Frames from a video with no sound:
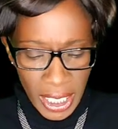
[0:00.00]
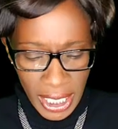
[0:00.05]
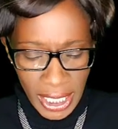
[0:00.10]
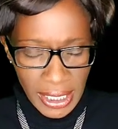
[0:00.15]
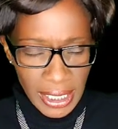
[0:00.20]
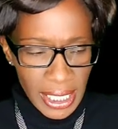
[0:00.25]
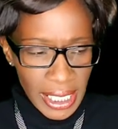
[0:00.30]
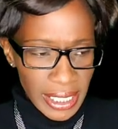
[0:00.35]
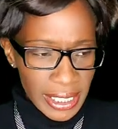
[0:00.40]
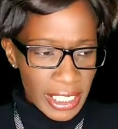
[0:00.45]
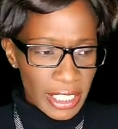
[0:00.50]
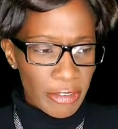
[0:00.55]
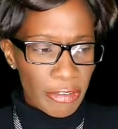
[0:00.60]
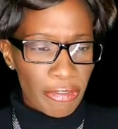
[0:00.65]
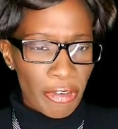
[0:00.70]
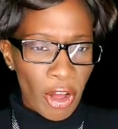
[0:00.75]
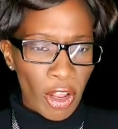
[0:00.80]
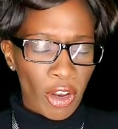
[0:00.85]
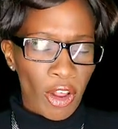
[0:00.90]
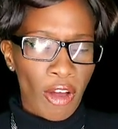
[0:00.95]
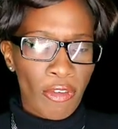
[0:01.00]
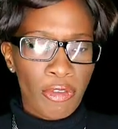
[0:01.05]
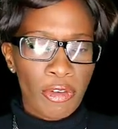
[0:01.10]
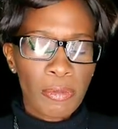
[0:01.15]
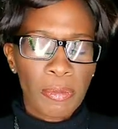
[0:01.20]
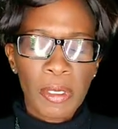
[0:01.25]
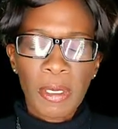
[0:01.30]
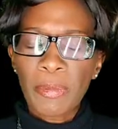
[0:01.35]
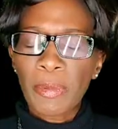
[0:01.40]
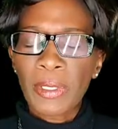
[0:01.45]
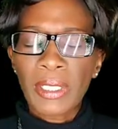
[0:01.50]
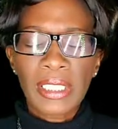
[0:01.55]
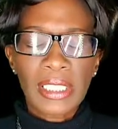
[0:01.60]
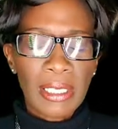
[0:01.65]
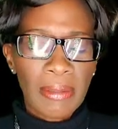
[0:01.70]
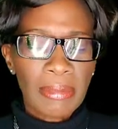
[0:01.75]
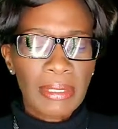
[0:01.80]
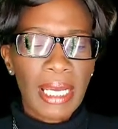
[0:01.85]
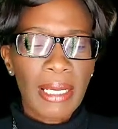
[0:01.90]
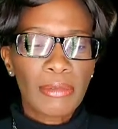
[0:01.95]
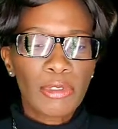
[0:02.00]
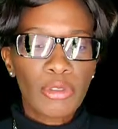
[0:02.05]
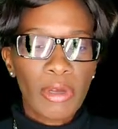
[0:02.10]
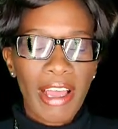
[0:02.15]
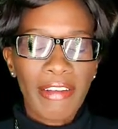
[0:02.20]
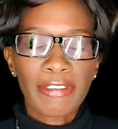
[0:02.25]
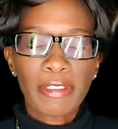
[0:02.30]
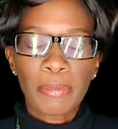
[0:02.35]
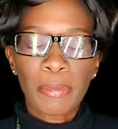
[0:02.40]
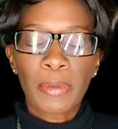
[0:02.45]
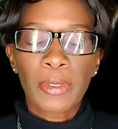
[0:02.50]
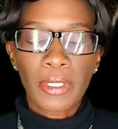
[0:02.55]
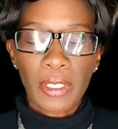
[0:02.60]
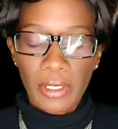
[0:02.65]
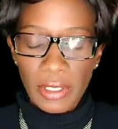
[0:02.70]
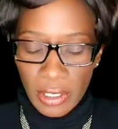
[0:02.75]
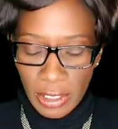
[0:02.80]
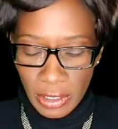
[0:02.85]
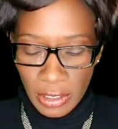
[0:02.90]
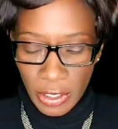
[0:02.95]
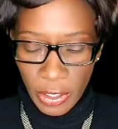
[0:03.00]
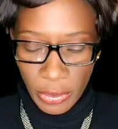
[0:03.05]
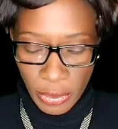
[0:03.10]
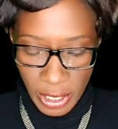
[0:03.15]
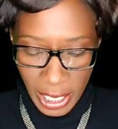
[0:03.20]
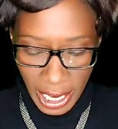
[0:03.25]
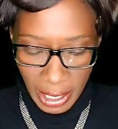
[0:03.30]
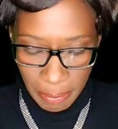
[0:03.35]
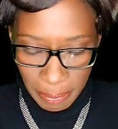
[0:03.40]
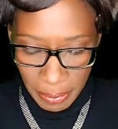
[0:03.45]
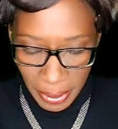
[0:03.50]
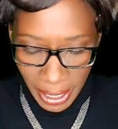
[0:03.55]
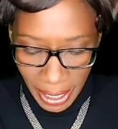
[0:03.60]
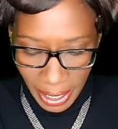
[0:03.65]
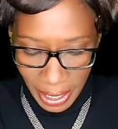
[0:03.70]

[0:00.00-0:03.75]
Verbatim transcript: it's easy to fall off with people and sometimes you have to put you know you got to